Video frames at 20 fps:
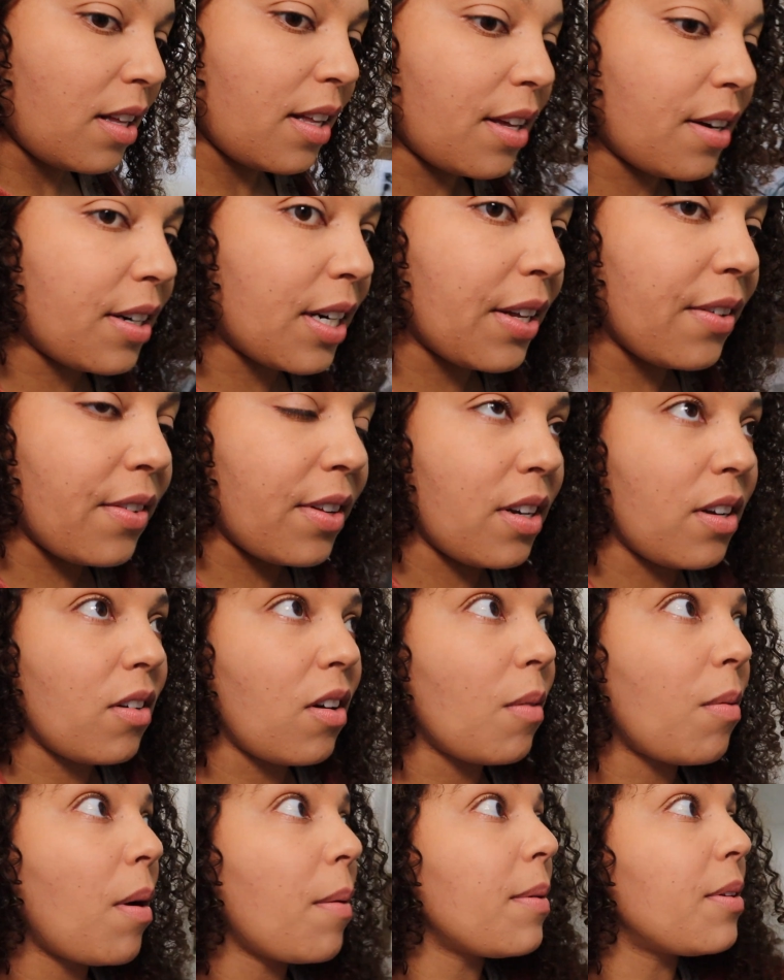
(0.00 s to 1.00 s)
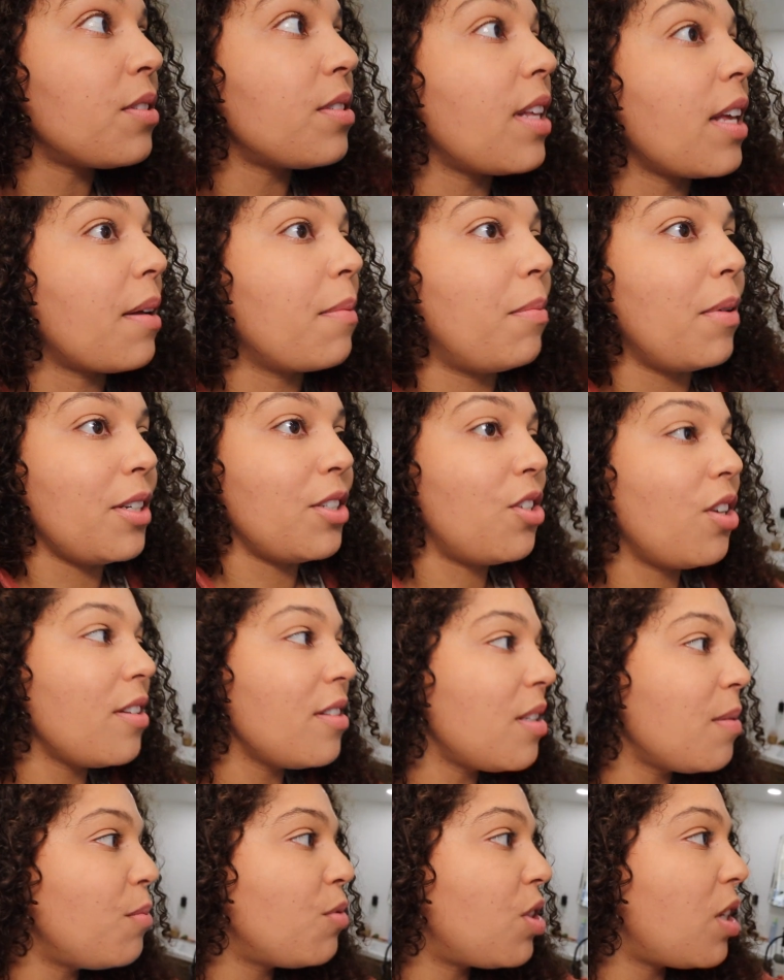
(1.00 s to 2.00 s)
I don't even know. I'll probably just like munch
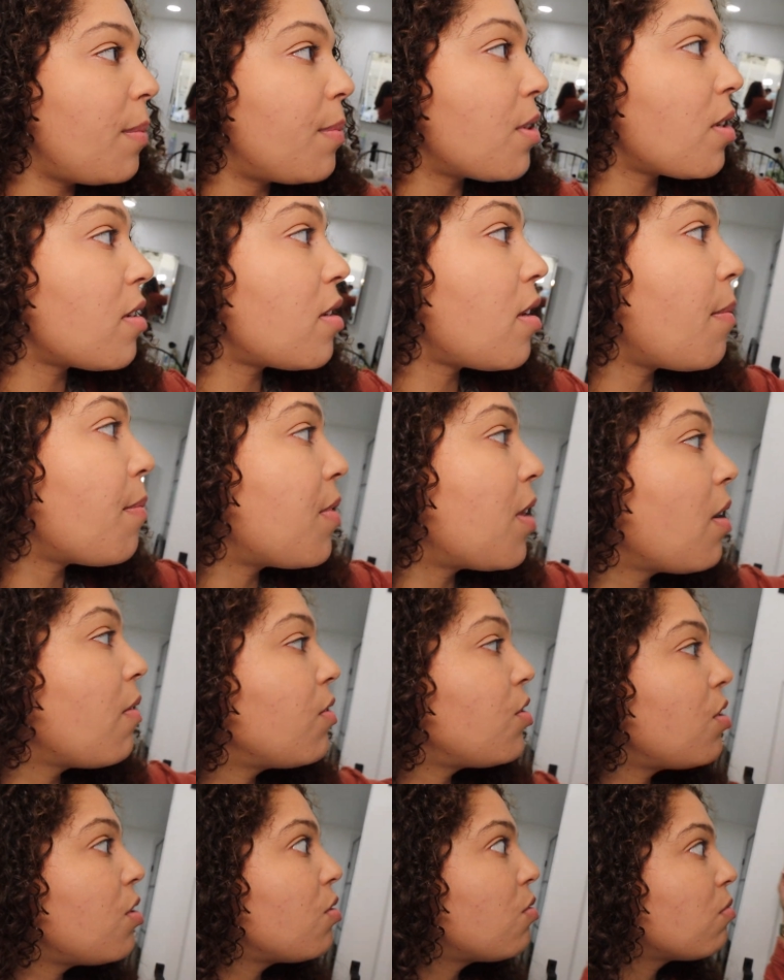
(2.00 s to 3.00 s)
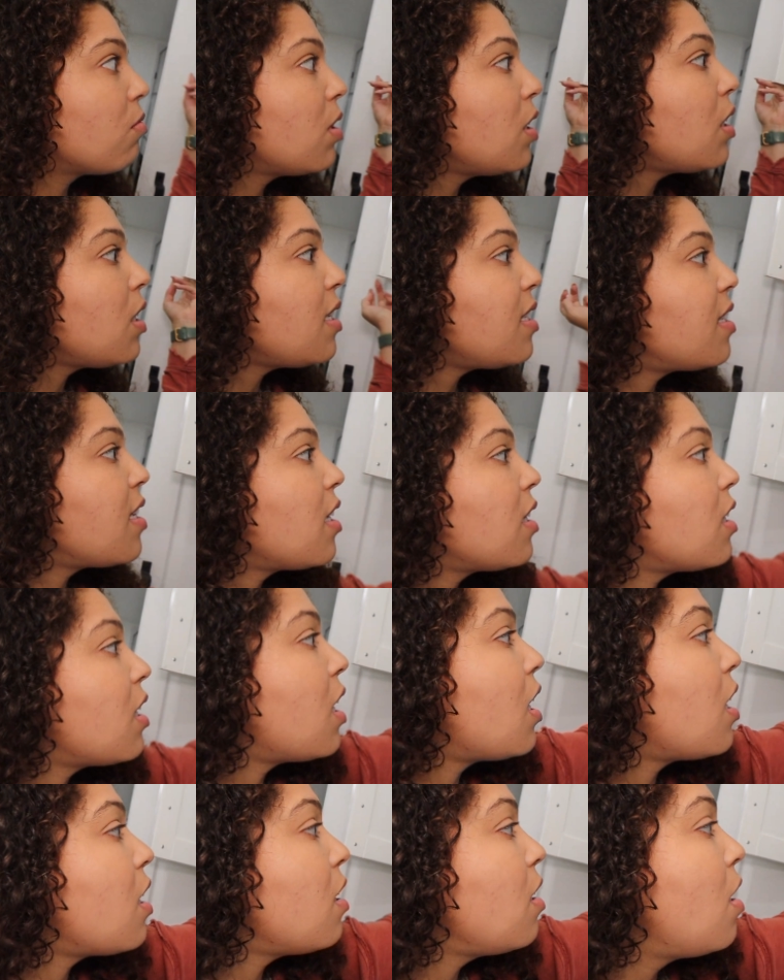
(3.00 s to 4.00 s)
on some chips or something, which is really
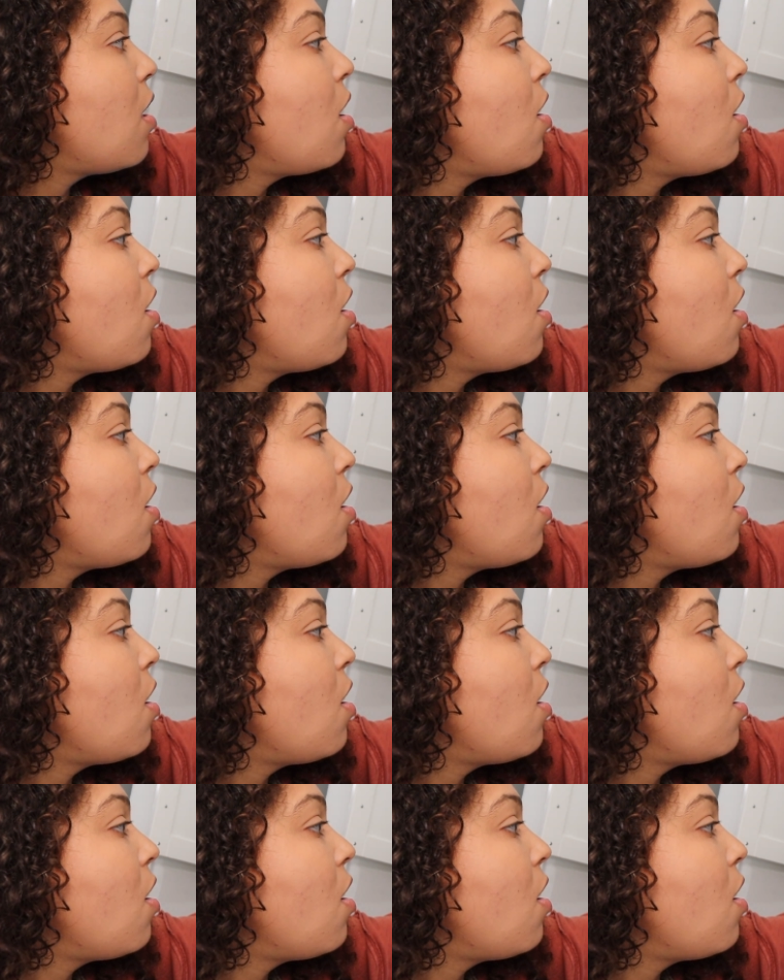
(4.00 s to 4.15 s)
silly.